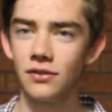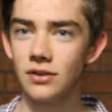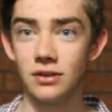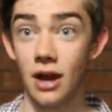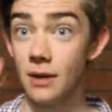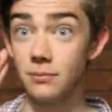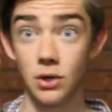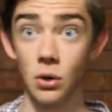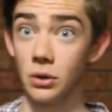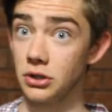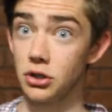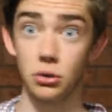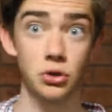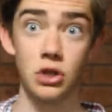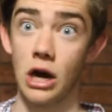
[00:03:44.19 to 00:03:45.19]
I'm going
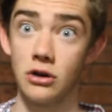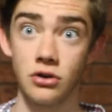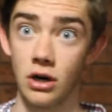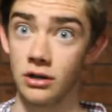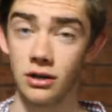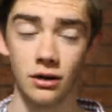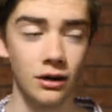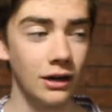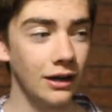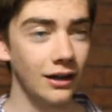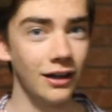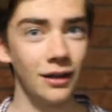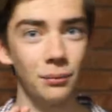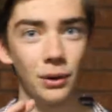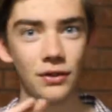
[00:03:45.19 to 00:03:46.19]
so sidetracked here.
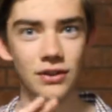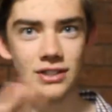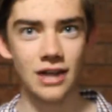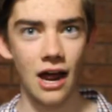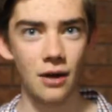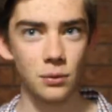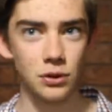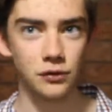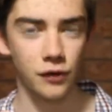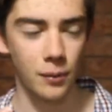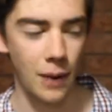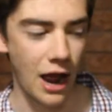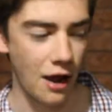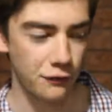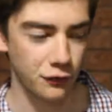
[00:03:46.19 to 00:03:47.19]
But this guy was from
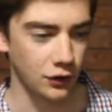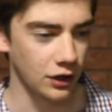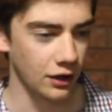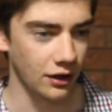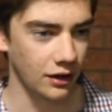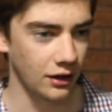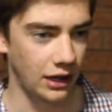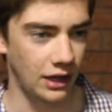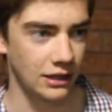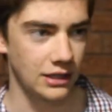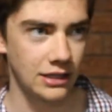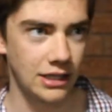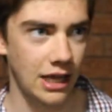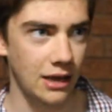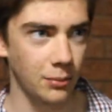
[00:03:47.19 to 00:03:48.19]
Africa, and
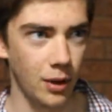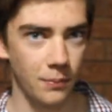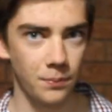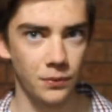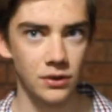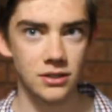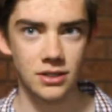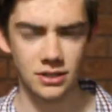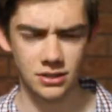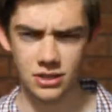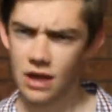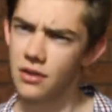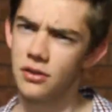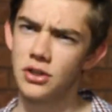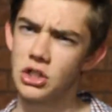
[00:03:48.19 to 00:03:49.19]
he came up,
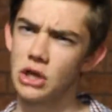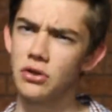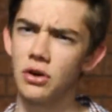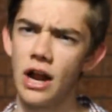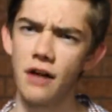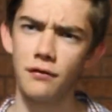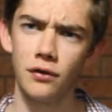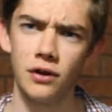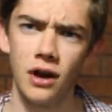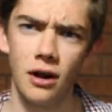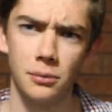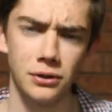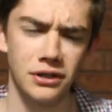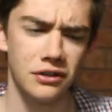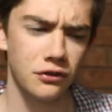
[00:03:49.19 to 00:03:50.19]
Southern Africa, I
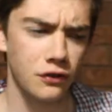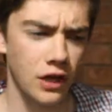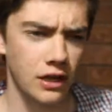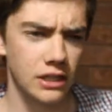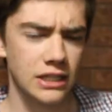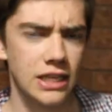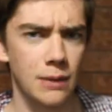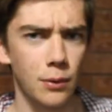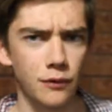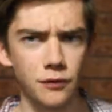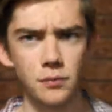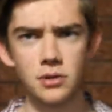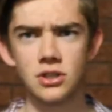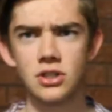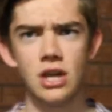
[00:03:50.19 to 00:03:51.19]
believe, and he came up
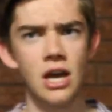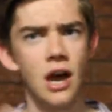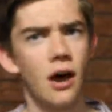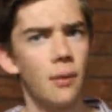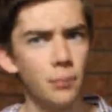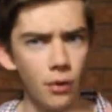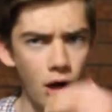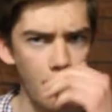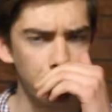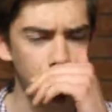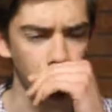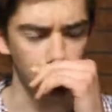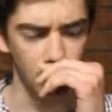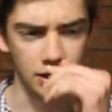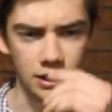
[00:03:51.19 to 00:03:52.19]
from this humble
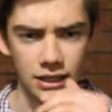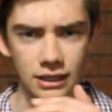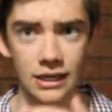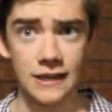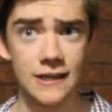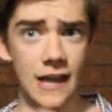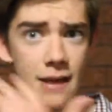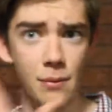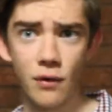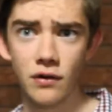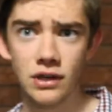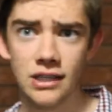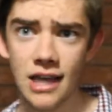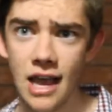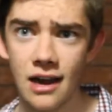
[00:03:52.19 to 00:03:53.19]
upbringing. He came over
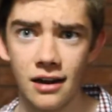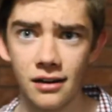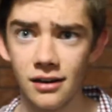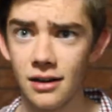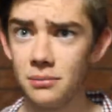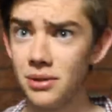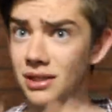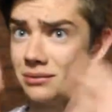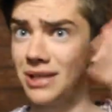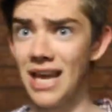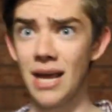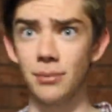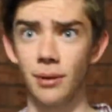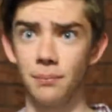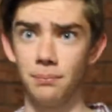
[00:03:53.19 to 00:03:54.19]
to Canada and
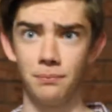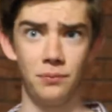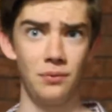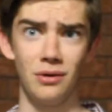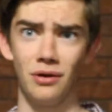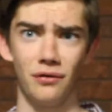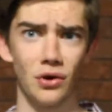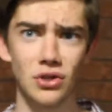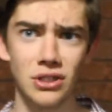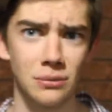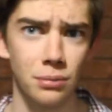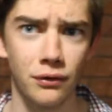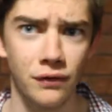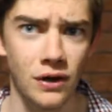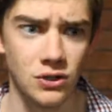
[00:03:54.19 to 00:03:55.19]
became a university
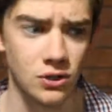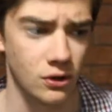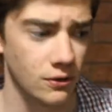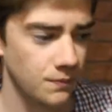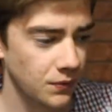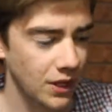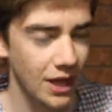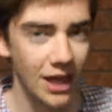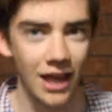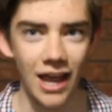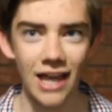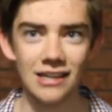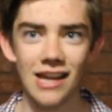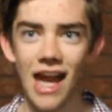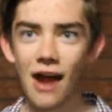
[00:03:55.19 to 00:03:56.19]
professor.
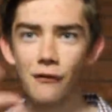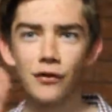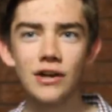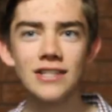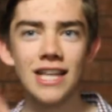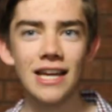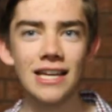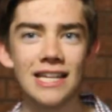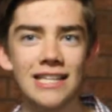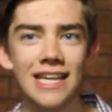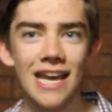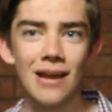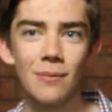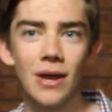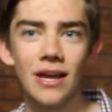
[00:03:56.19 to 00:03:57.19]
And every day he
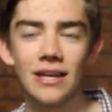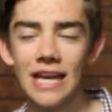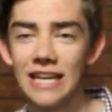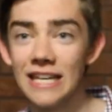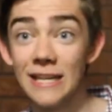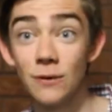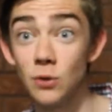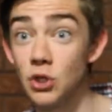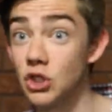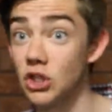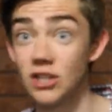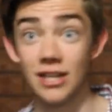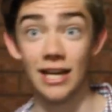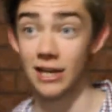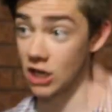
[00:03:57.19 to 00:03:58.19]
came in, and he was
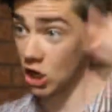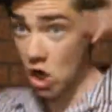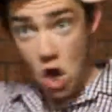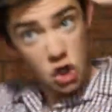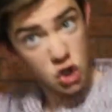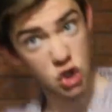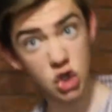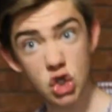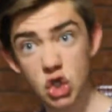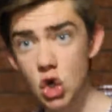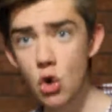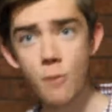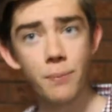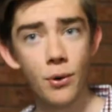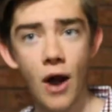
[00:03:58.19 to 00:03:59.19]
just like
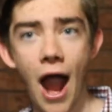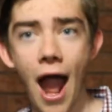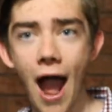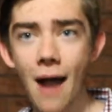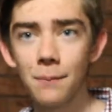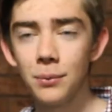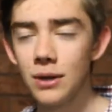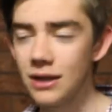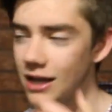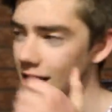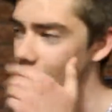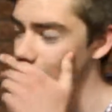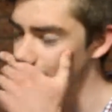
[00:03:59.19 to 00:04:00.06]
super happy, and I